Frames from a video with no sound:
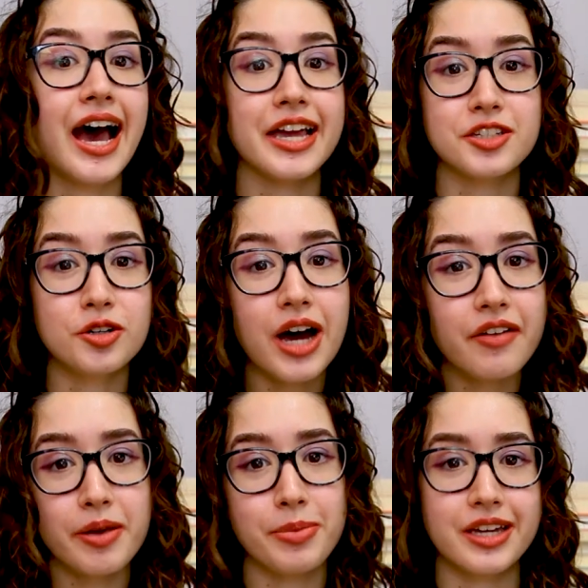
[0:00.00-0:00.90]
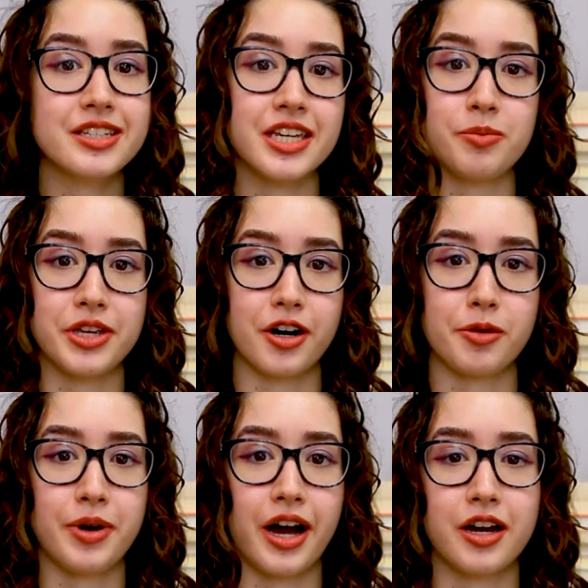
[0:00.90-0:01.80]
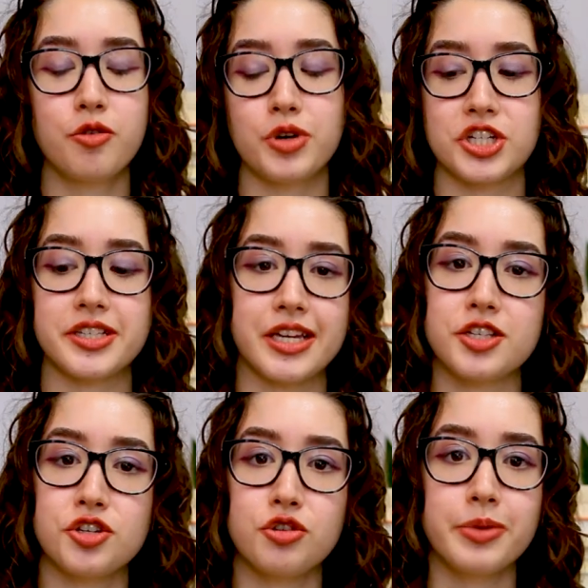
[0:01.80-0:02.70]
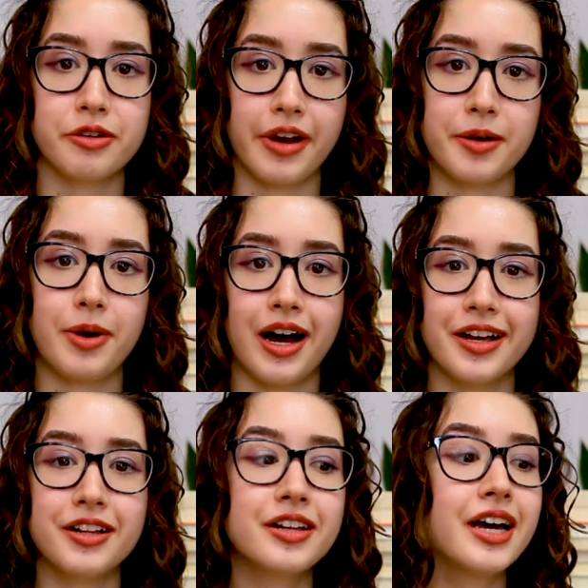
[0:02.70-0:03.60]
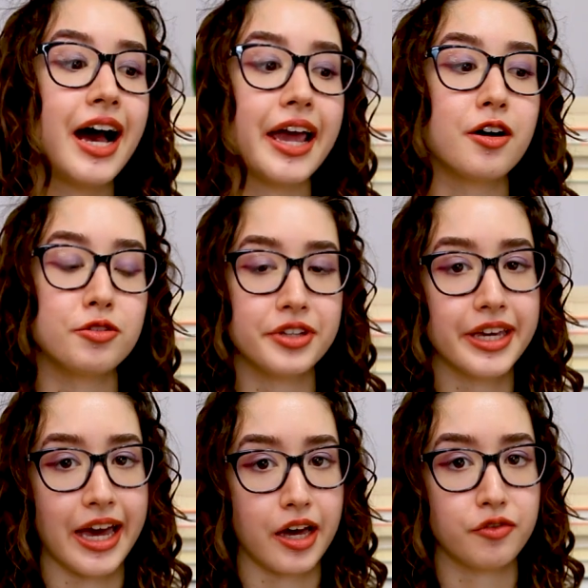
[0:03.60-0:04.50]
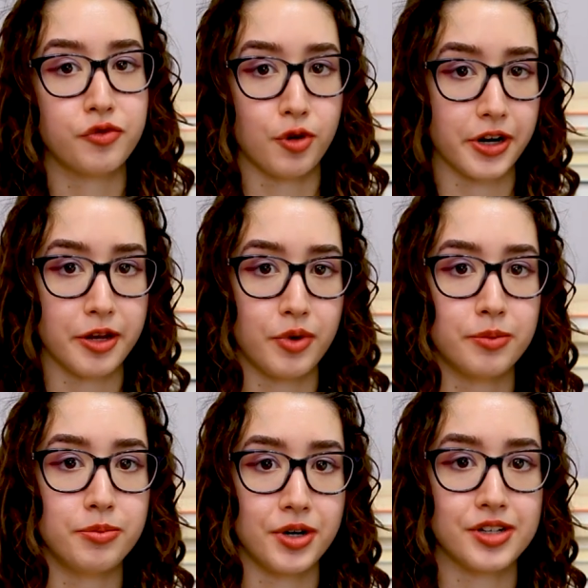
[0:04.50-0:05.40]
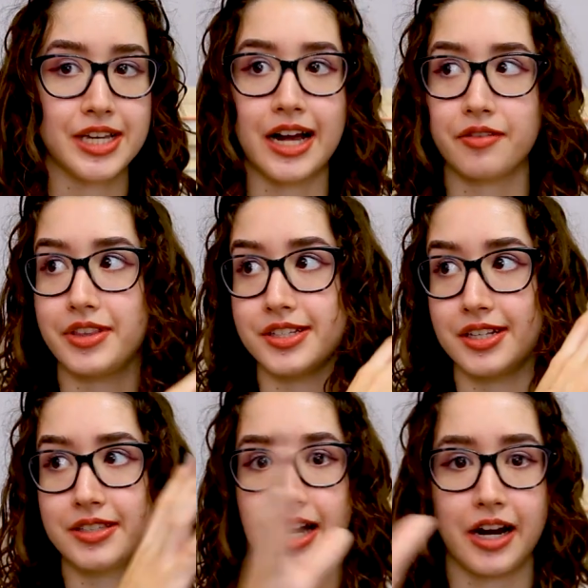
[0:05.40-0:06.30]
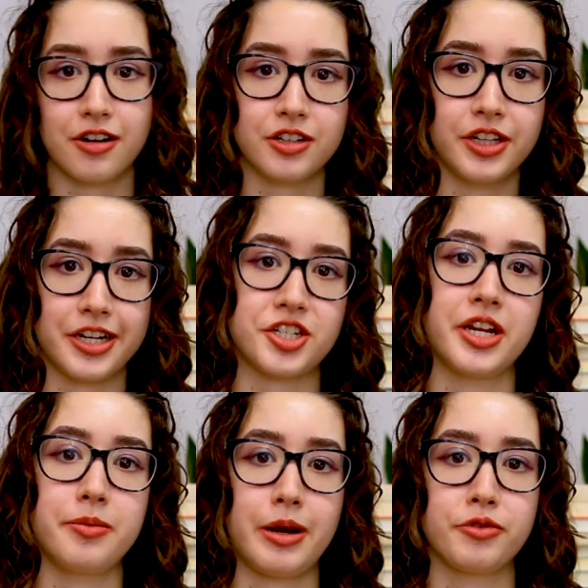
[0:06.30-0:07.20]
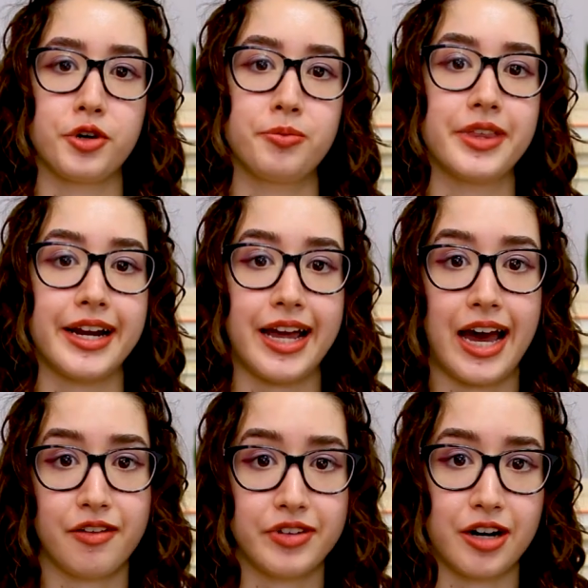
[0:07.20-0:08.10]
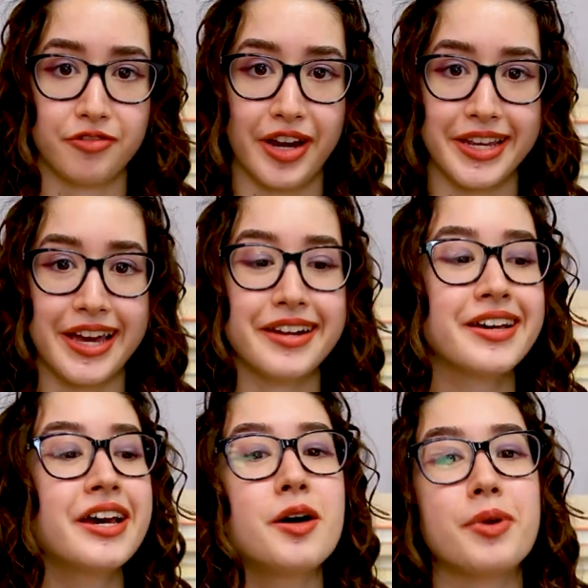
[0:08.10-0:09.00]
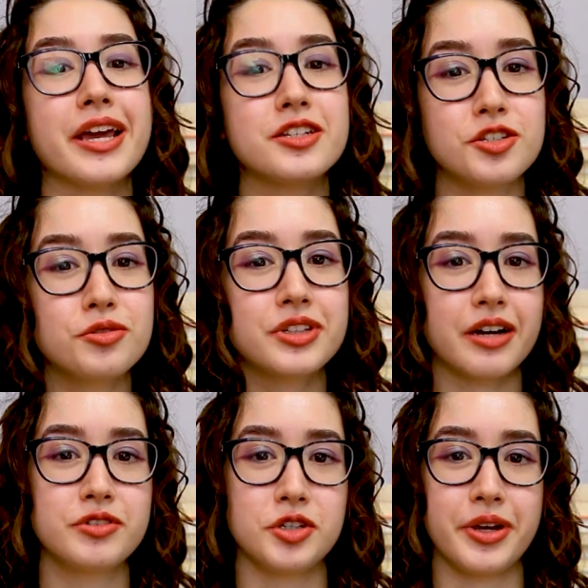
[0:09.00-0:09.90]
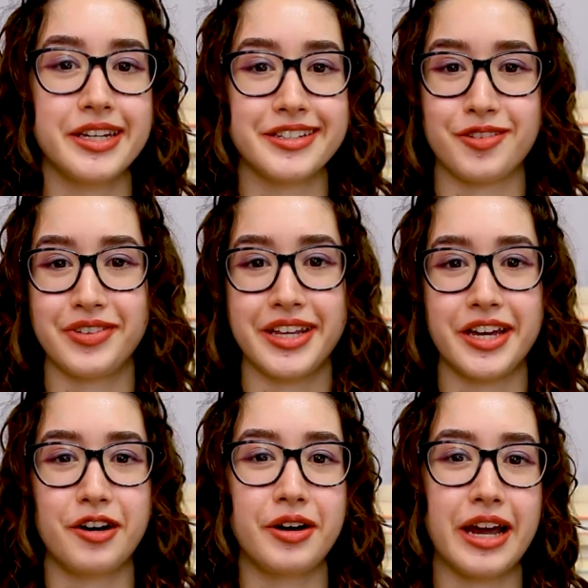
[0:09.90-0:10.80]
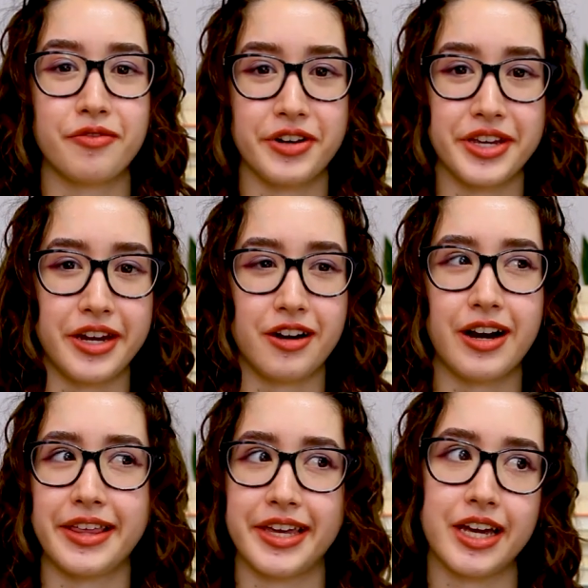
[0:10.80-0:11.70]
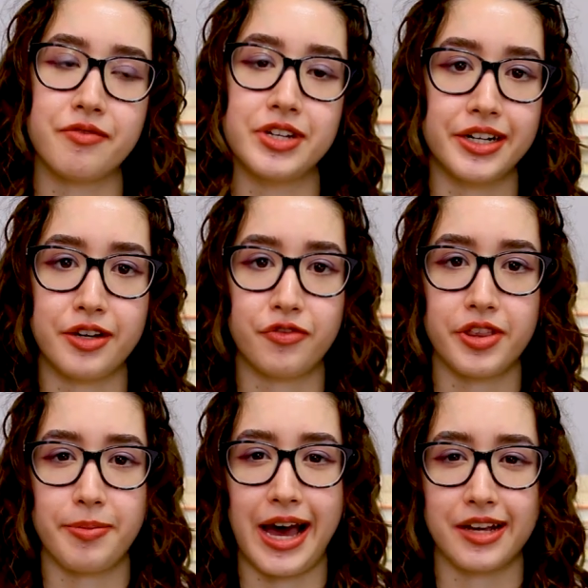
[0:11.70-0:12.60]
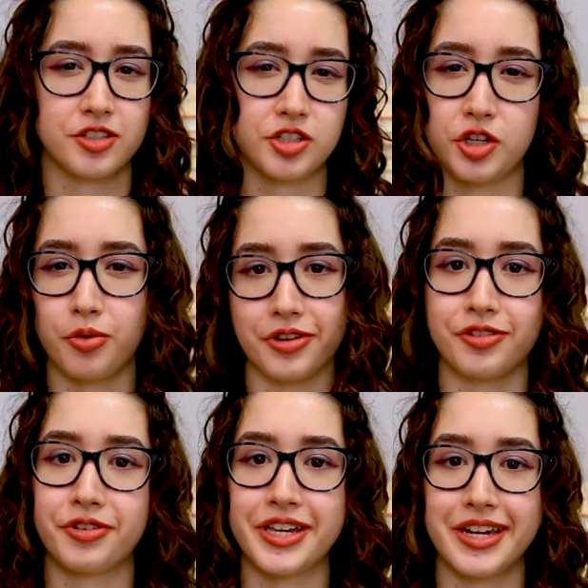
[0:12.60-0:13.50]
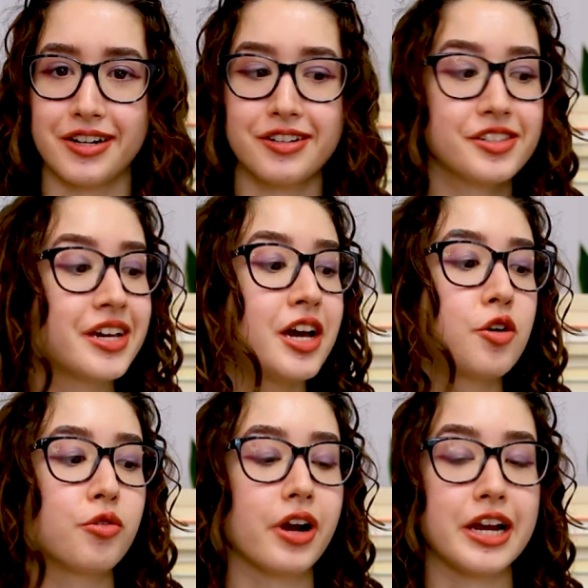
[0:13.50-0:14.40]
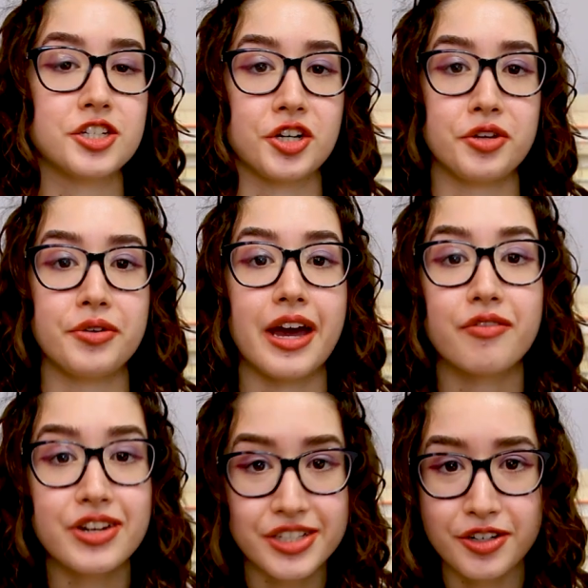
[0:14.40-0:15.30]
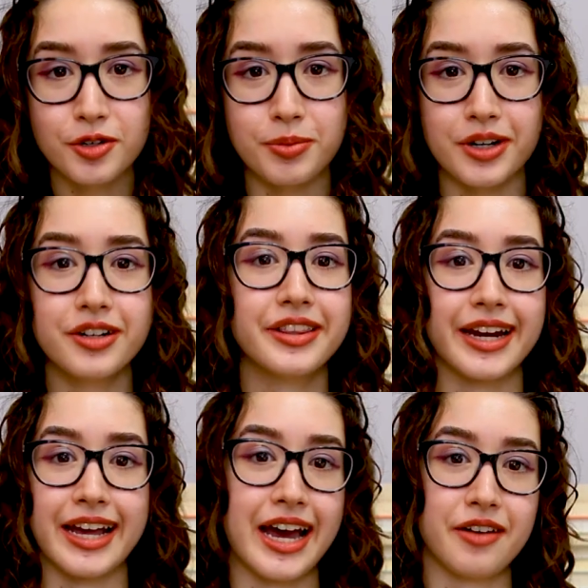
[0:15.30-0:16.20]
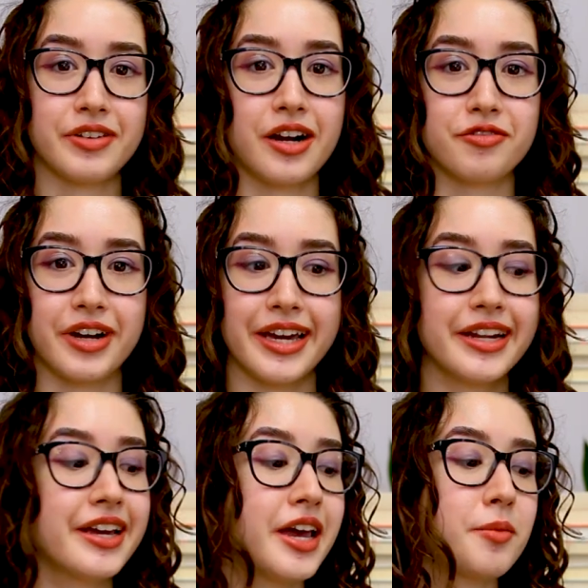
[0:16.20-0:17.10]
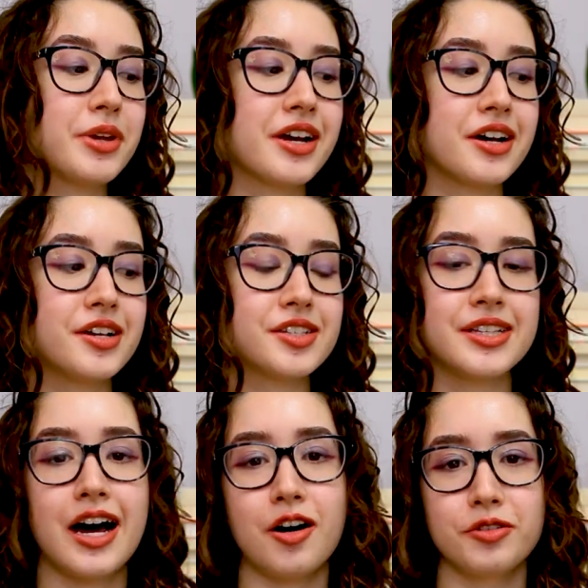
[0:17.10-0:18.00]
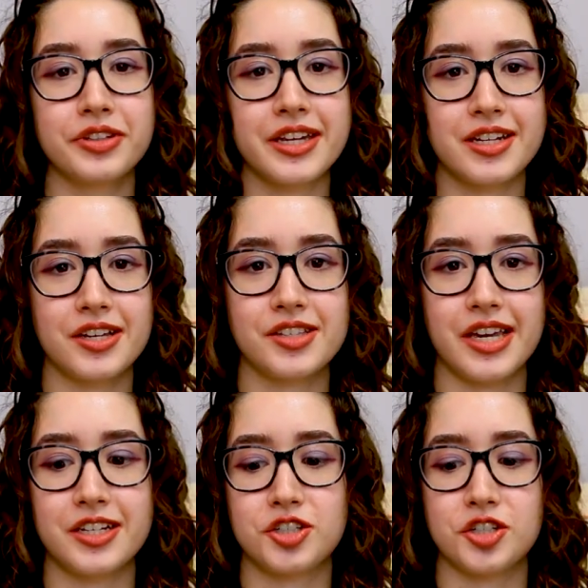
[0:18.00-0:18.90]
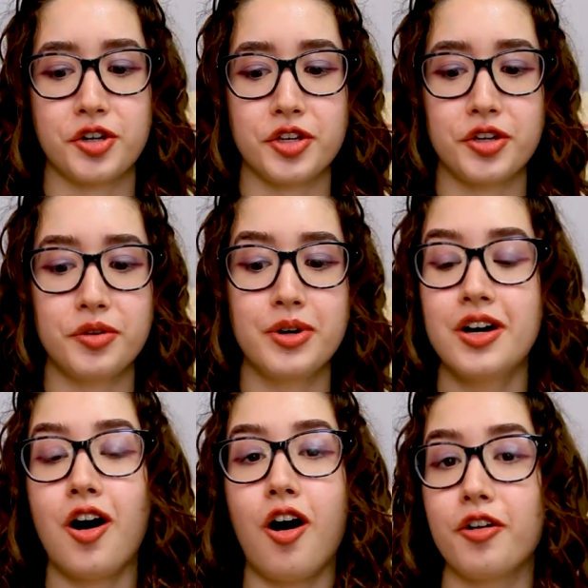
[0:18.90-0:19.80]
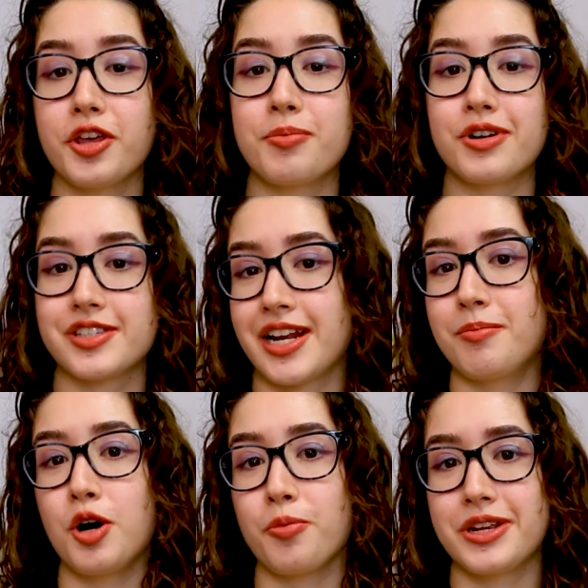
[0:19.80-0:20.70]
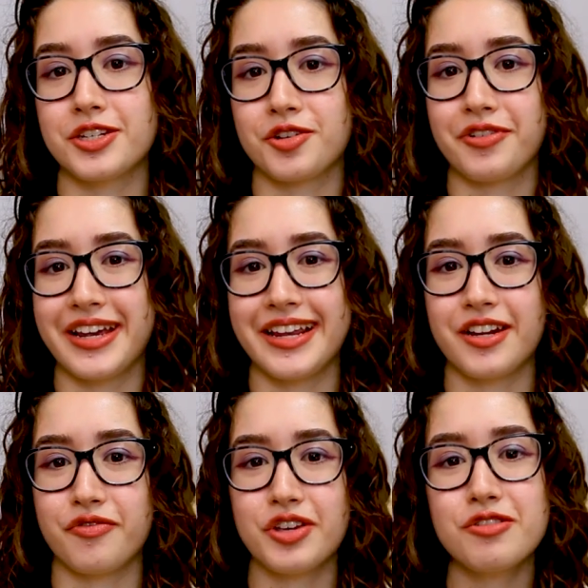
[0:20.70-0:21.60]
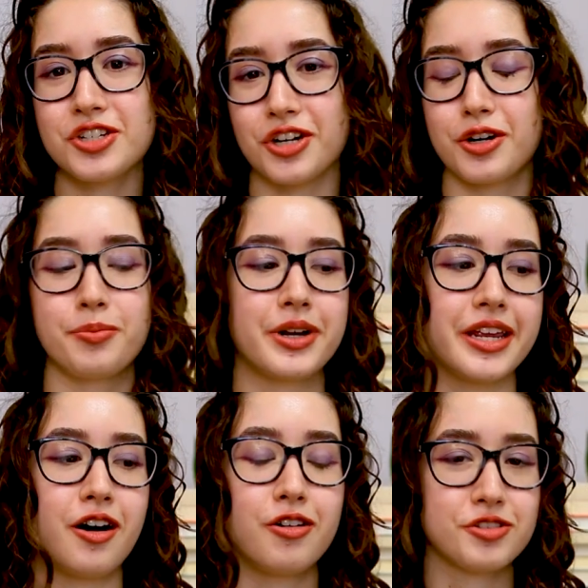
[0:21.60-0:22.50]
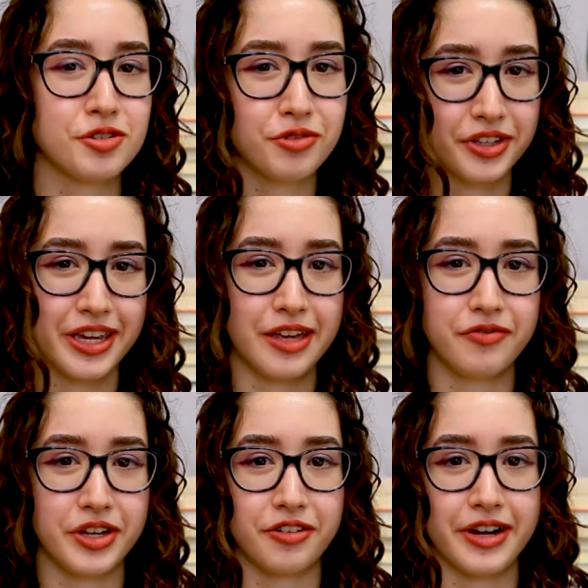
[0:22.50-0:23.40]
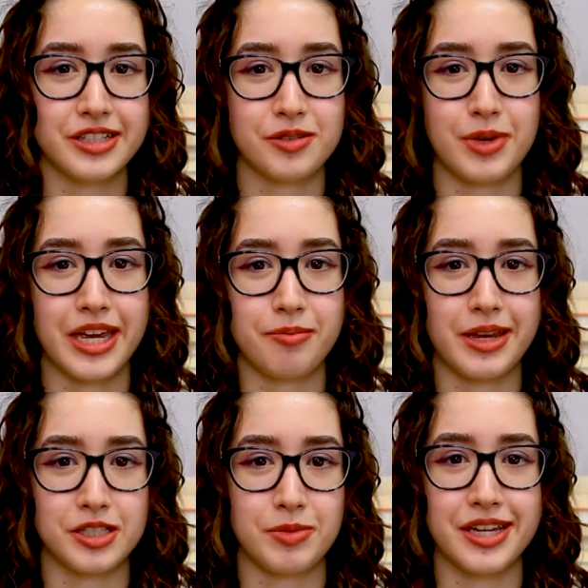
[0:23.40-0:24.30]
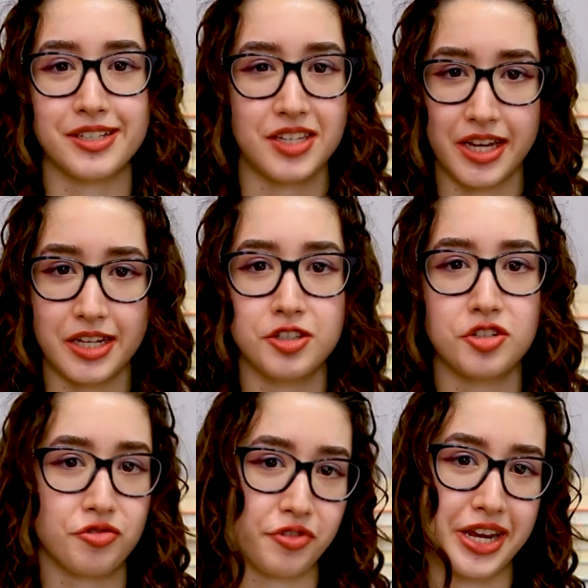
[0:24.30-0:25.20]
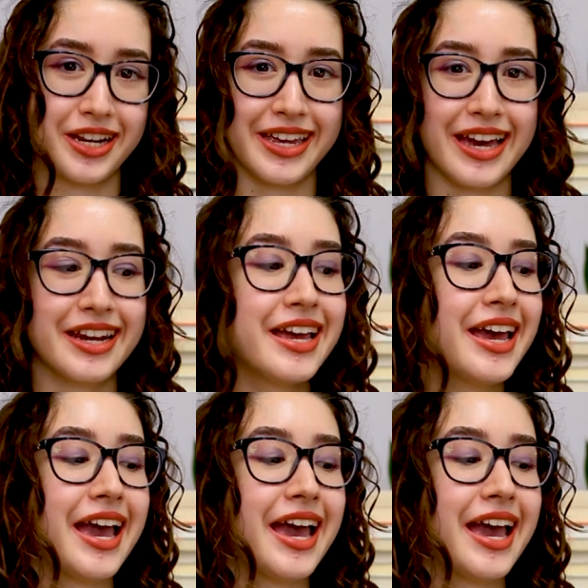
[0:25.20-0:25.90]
I don't have a big T B R pile, which is a to-be-read pile. I only have forty-one books out of this entire collection in my room that I have not read yet, but I do love doing this video every year. I think I've done it for the past two or three years, where I show you every single book that I have not read, because not only does it show you all the books that I'm hoping to read in the future, but it also really invigorates me and makes me excited to read again.